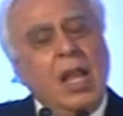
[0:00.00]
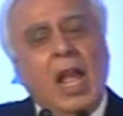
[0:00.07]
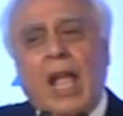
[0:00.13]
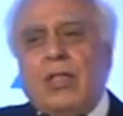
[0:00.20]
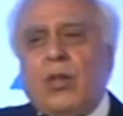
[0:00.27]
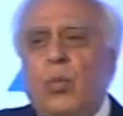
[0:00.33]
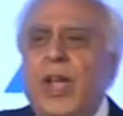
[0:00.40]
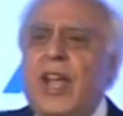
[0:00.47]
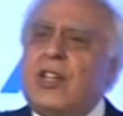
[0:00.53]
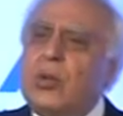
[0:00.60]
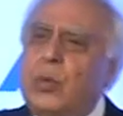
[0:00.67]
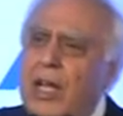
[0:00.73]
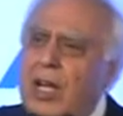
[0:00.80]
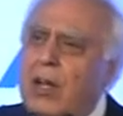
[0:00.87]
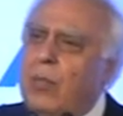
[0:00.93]
And the way
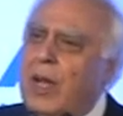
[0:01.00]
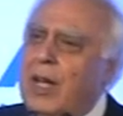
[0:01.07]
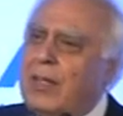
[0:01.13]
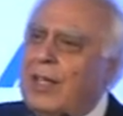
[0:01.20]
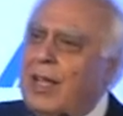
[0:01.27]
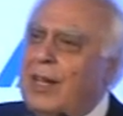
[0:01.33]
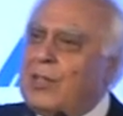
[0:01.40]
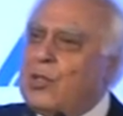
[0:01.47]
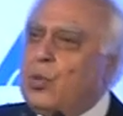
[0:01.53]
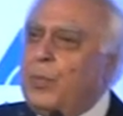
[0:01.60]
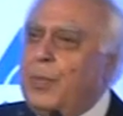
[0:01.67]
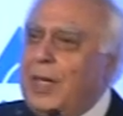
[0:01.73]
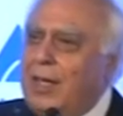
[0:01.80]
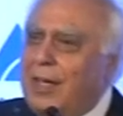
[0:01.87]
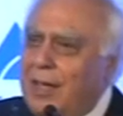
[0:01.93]
to innovate then is to
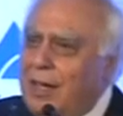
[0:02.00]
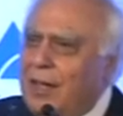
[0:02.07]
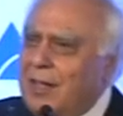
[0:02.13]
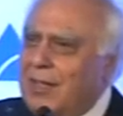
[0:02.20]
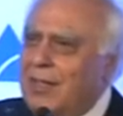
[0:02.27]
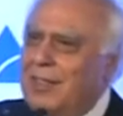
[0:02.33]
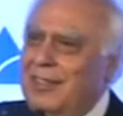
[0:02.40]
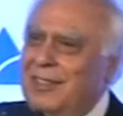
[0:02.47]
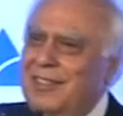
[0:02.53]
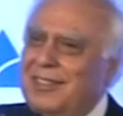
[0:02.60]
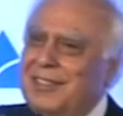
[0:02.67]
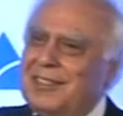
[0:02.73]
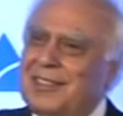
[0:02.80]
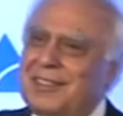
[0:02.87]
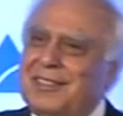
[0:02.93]
be here
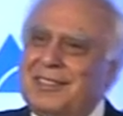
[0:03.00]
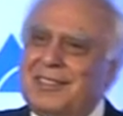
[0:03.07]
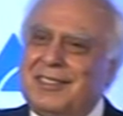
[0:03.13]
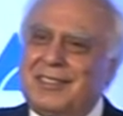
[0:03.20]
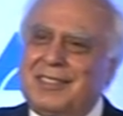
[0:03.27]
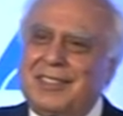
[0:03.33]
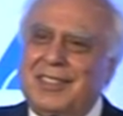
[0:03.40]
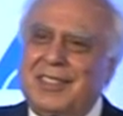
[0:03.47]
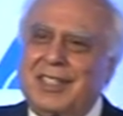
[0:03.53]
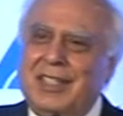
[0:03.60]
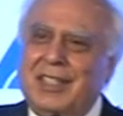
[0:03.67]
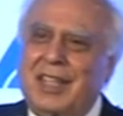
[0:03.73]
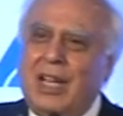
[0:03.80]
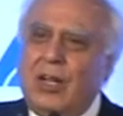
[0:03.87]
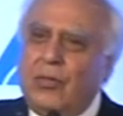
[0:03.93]

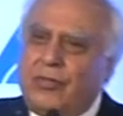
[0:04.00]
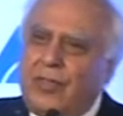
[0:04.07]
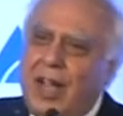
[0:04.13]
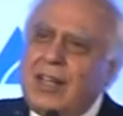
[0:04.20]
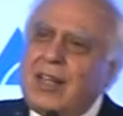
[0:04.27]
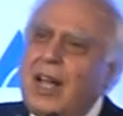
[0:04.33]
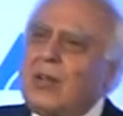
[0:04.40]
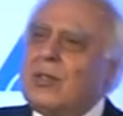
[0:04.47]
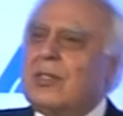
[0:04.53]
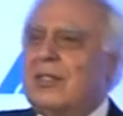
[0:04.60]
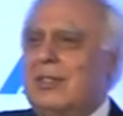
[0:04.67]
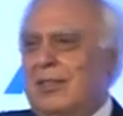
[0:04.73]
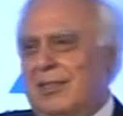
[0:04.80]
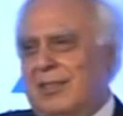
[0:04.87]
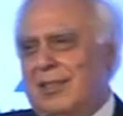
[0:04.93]
and to find out
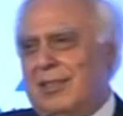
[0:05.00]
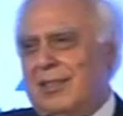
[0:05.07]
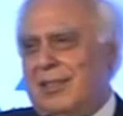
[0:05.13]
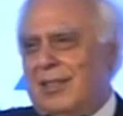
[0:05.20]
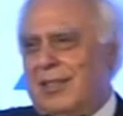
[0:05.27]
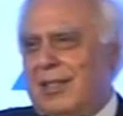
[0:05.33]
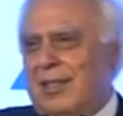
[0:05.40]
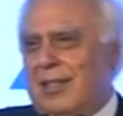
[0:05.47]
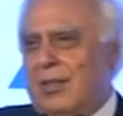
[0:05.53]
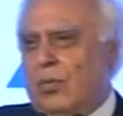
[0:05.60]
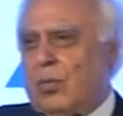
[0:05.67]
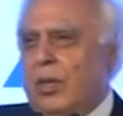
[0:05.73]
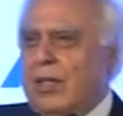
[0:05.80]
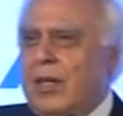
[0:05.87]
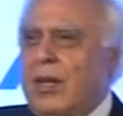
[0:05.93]

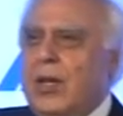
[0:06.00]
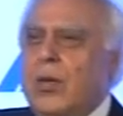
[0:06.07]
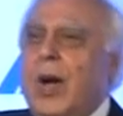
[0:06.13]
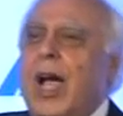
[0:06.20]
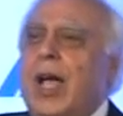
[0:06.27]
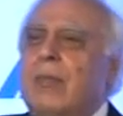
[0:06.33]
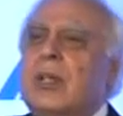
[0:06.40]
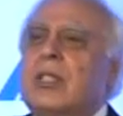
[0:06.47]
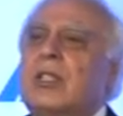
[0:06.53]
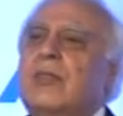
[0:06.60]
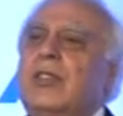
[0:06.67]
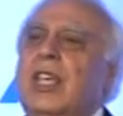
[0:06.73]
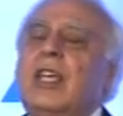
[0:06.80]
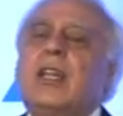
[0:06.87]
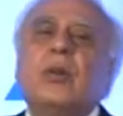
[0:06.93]
what the requirements
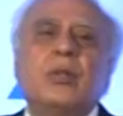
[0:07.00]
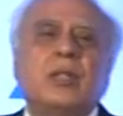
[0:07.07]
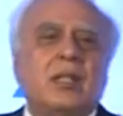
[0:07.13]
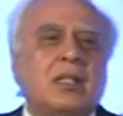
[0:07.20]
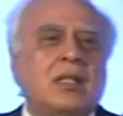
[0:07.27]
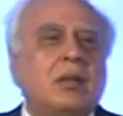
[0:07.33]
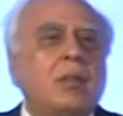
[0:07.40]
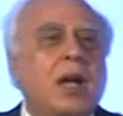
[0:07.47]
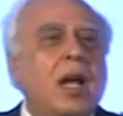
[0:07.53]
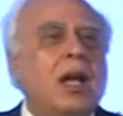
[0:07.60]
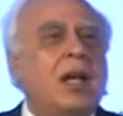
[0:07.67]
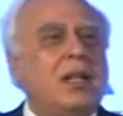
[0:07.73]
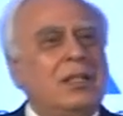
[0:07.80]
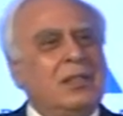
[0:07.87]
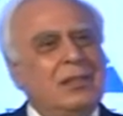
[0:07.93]
of the ecosystem
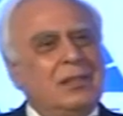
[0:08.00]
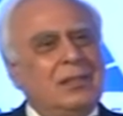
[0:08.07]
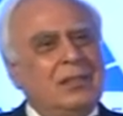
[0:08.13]
are.